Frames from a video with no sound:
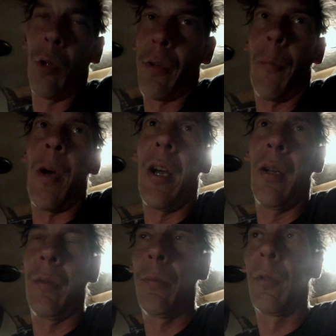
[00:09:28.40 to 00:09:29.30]
of a
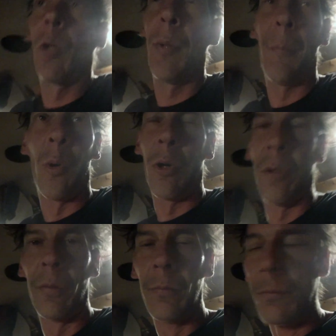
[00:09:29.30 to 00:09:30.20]
mile, a little bit
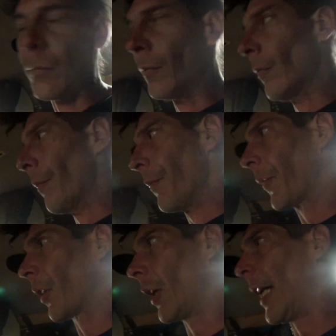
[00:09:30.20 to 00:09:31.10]
more.
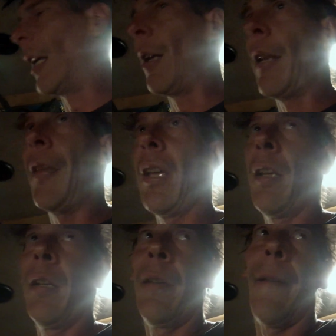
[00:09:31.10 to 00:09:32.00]
And
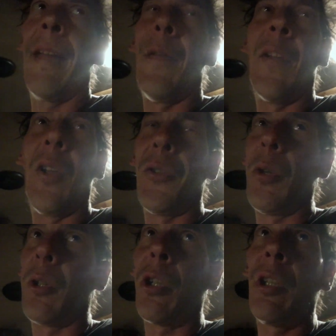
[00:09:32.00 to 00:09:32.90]
then it felt
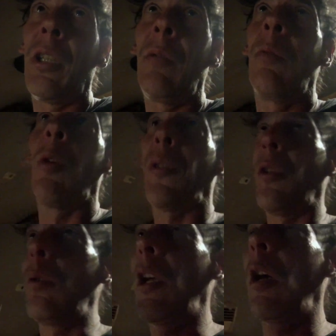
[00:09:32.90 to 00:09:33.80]
so good with the
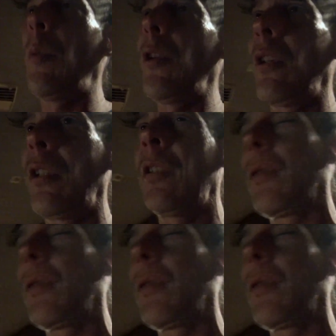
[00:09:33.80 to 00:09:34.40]
new helmet on